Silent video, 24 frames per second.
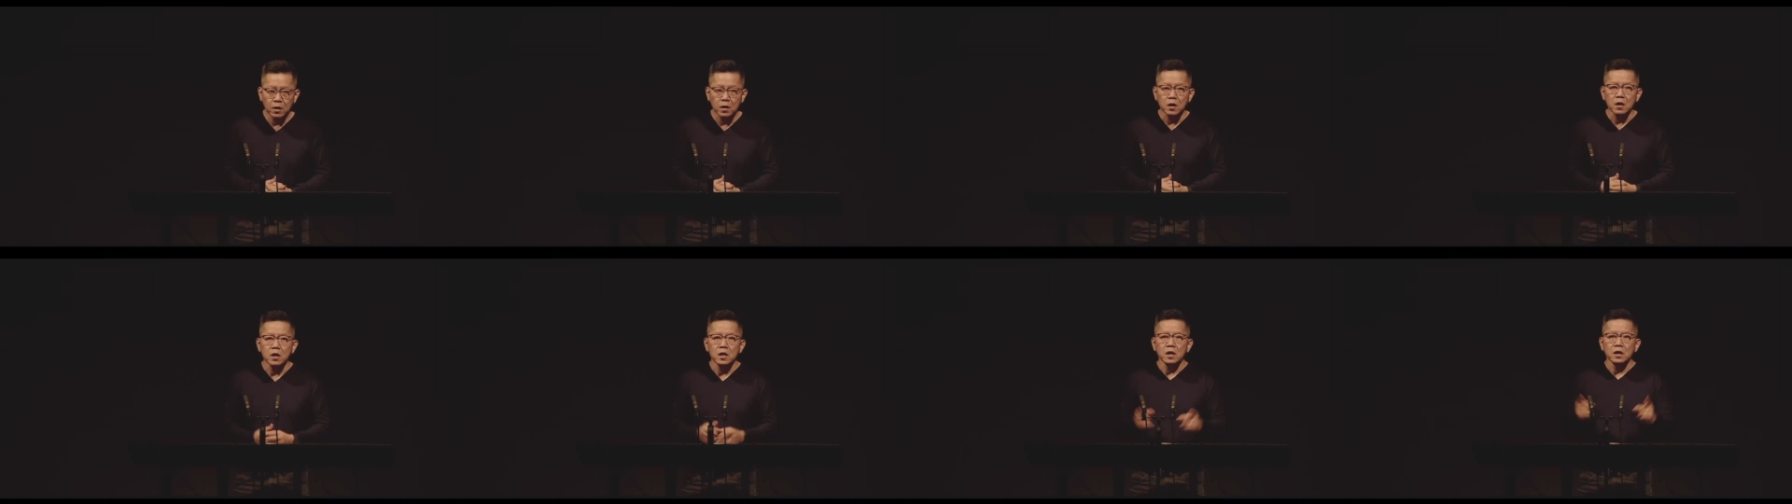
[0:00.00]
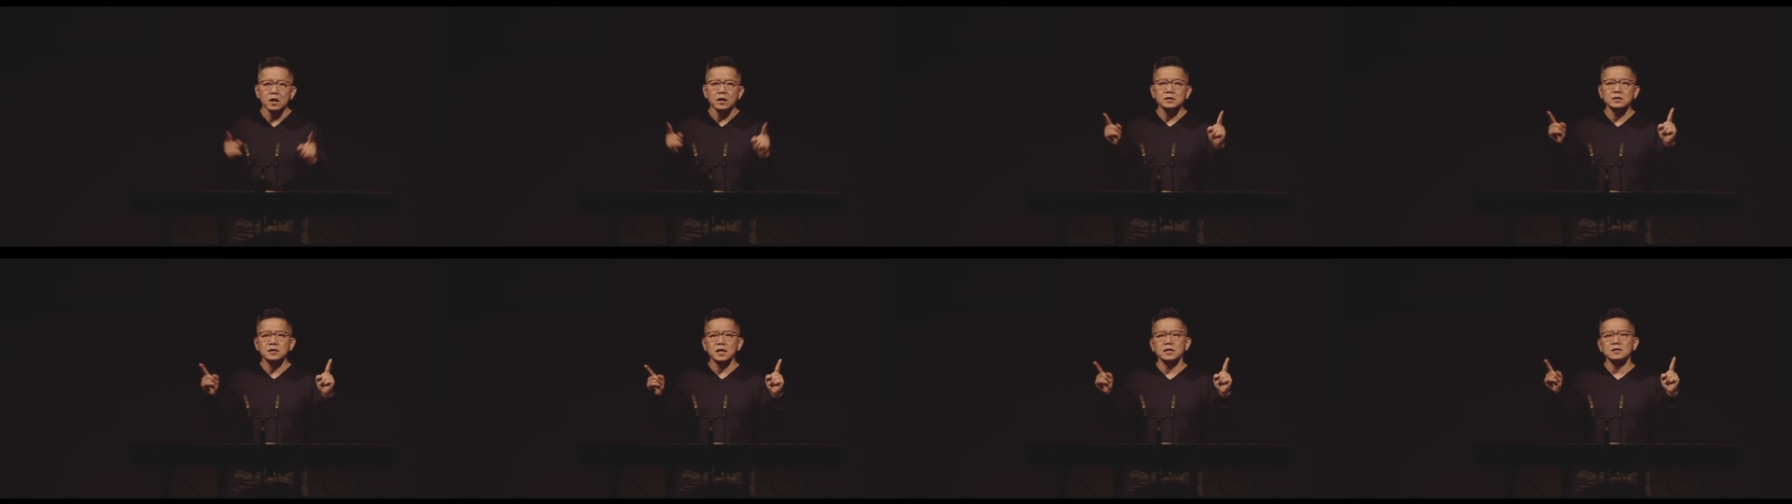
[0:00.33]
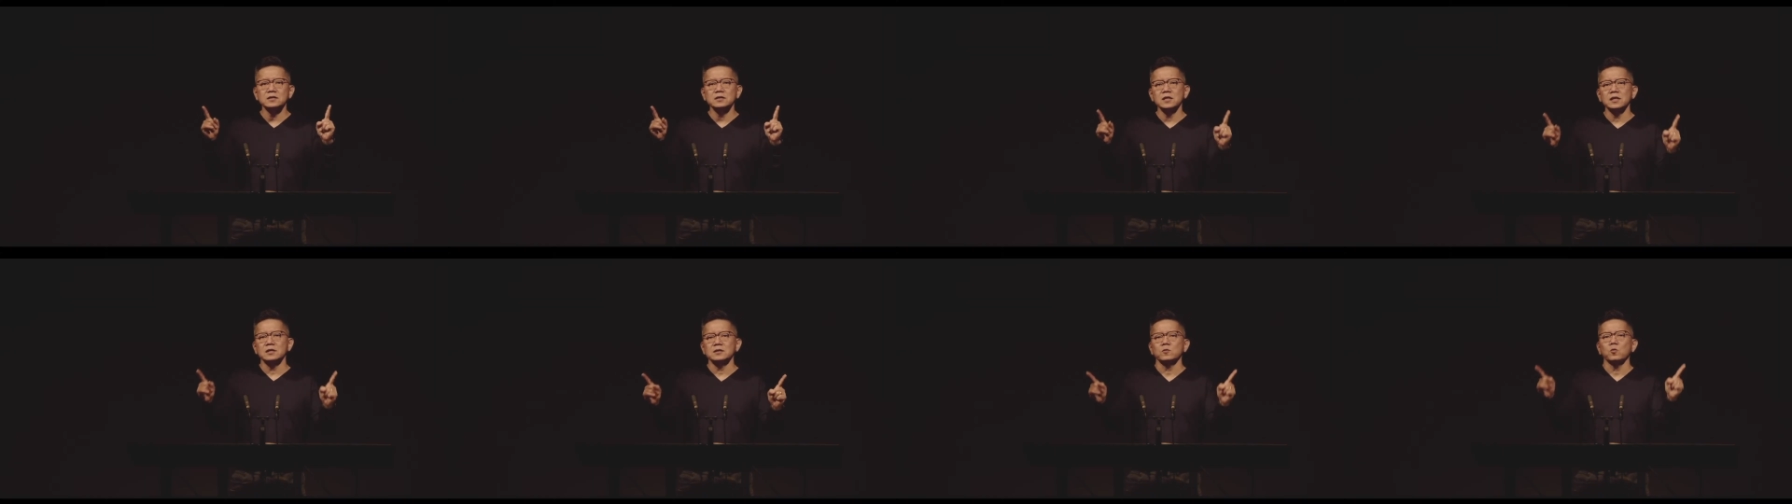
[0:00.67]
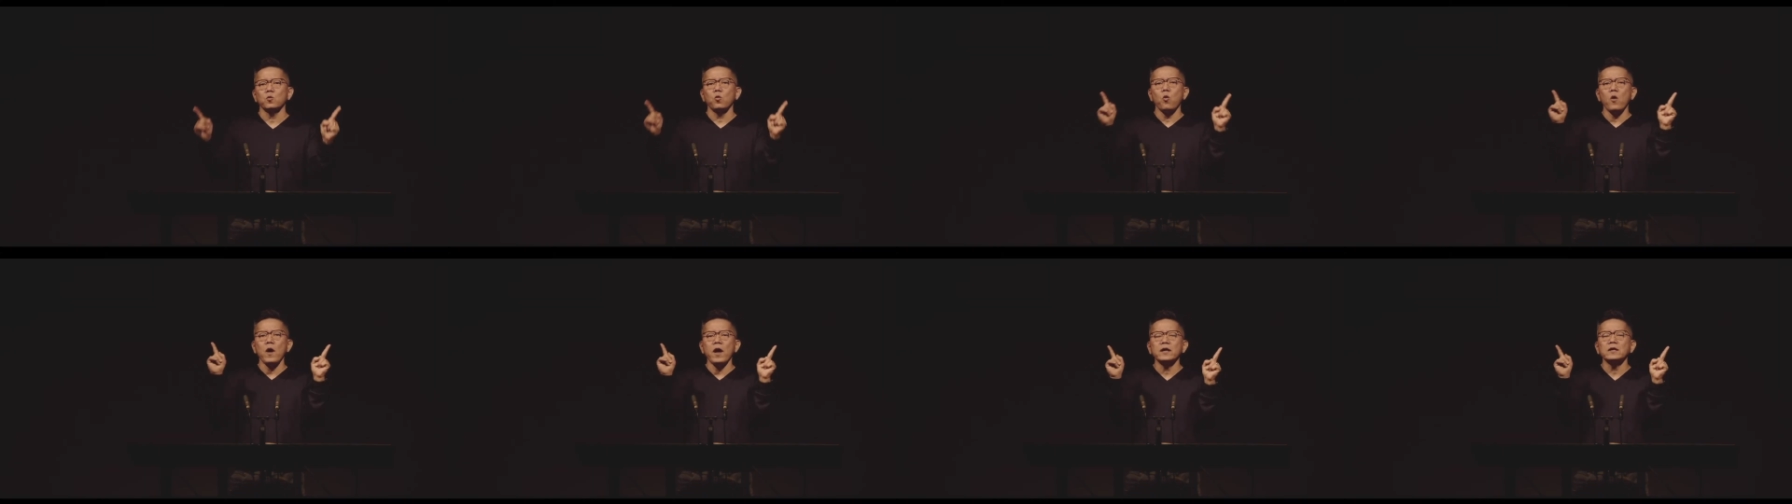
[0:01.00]
He says this,
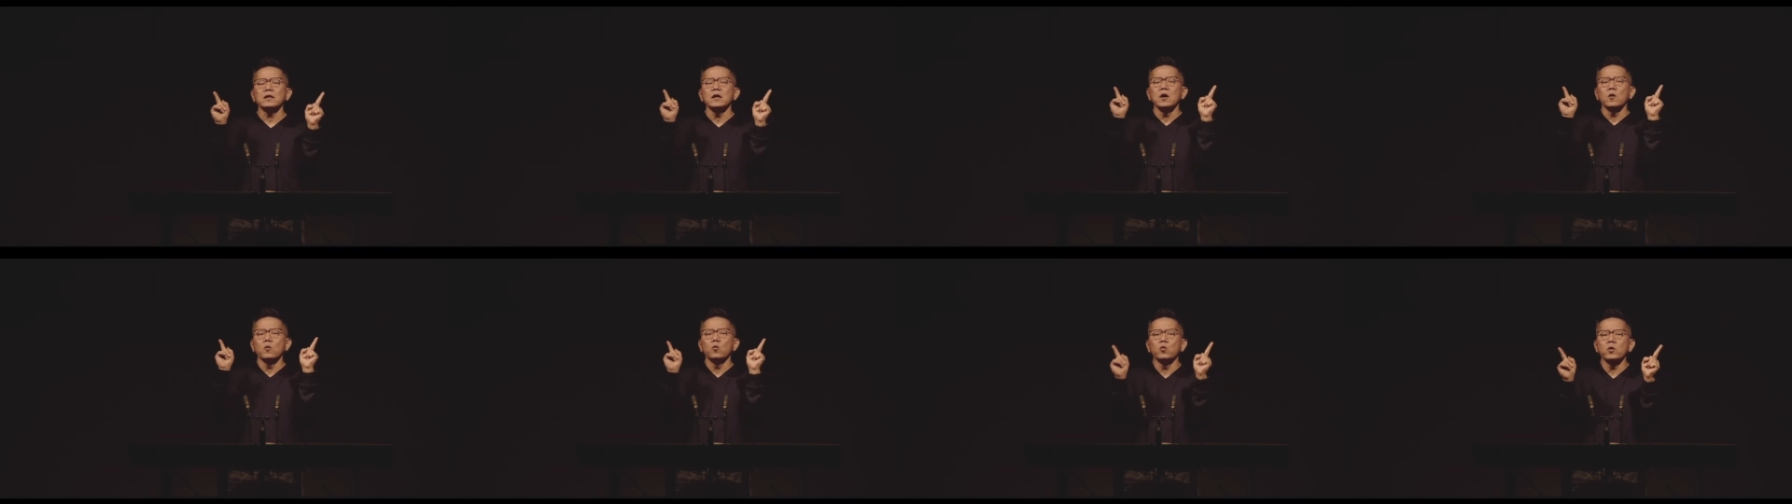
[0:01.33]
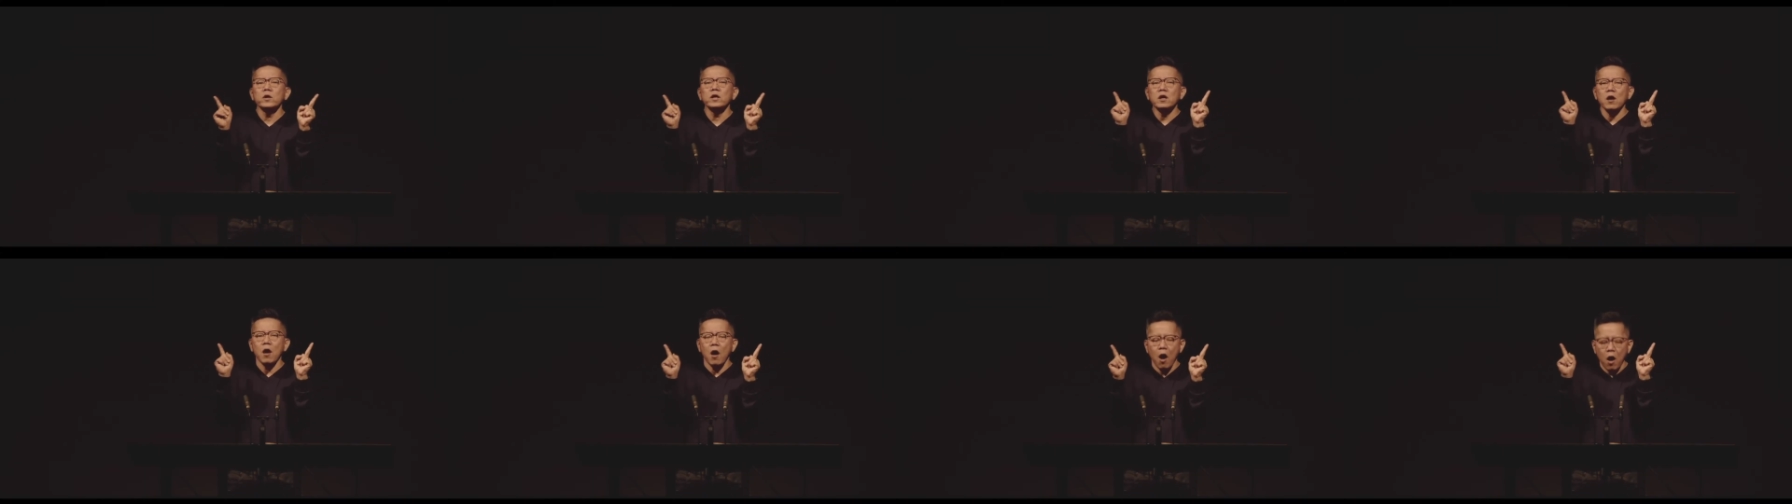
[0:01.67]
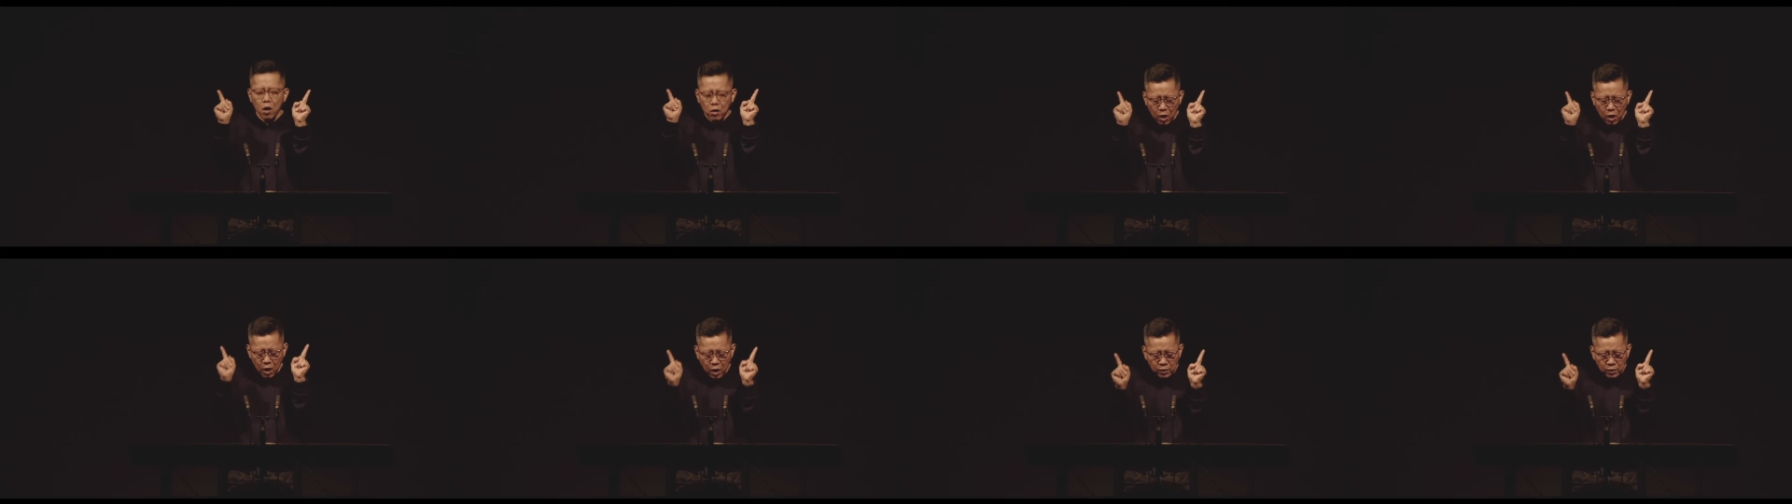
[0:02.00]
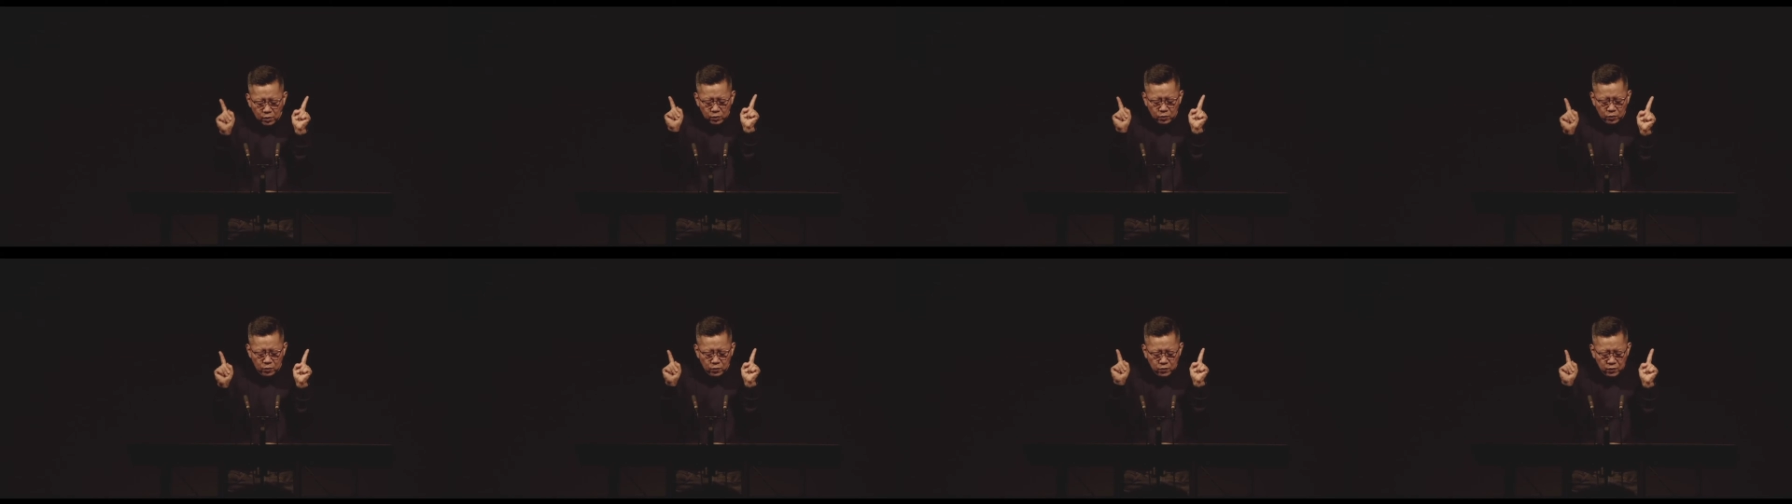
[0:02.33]
when we are
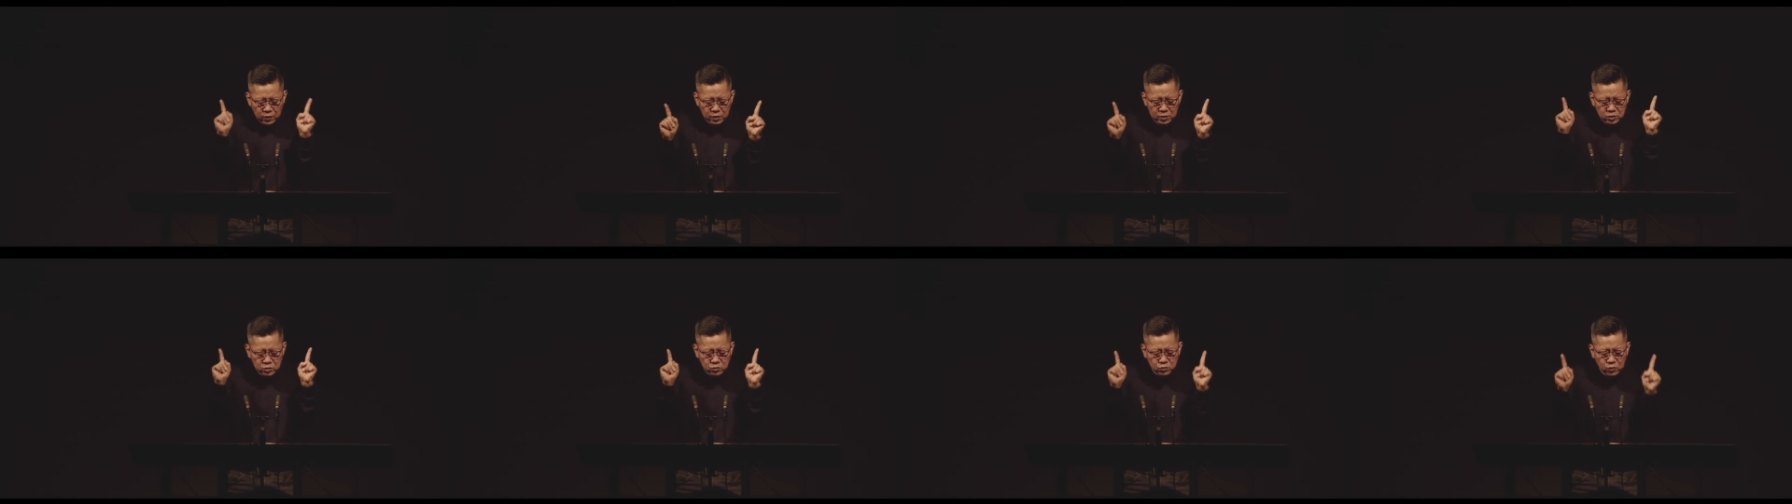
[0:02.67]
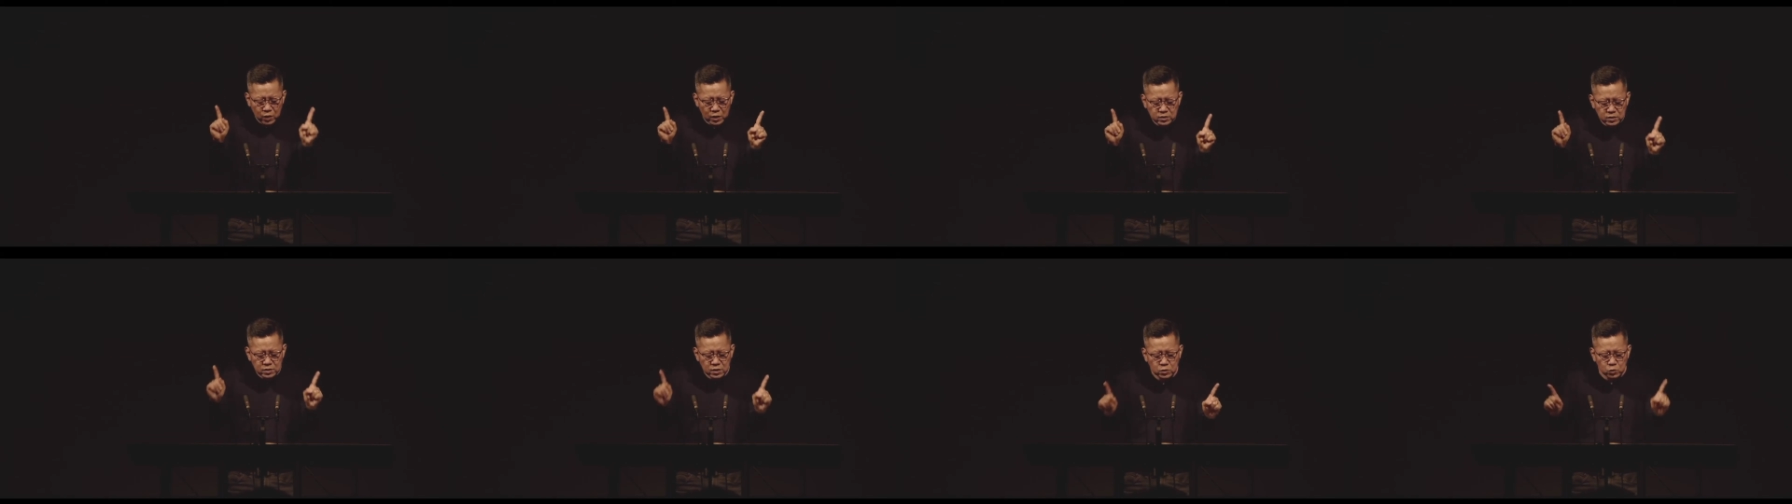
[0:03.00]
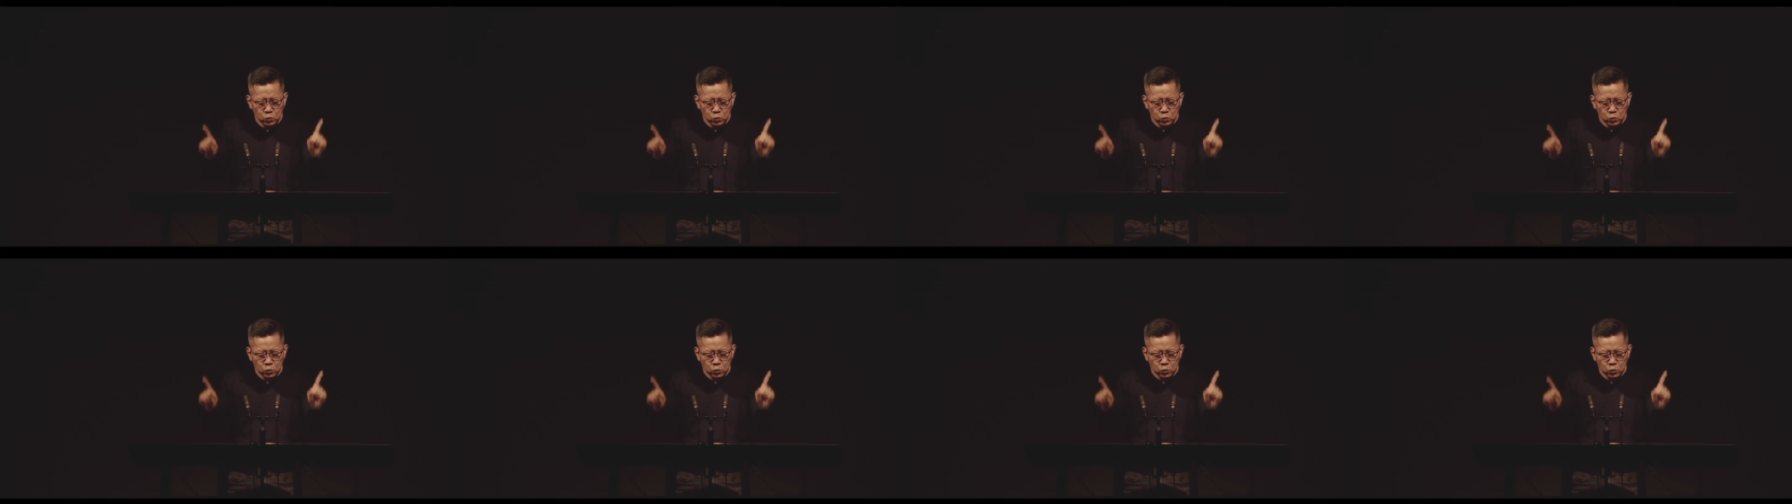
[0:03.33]
under these stresses,